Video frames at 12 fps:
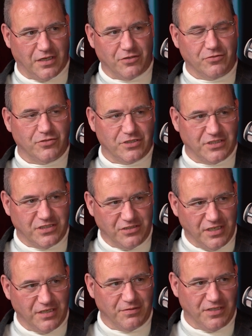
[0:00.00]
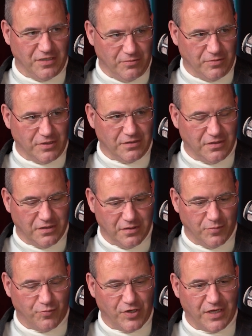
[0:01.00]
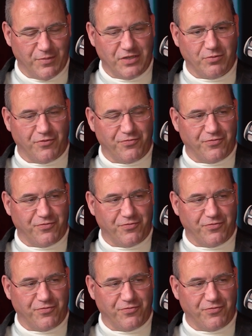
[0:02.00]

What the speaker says: that you just did a deal with, bring him into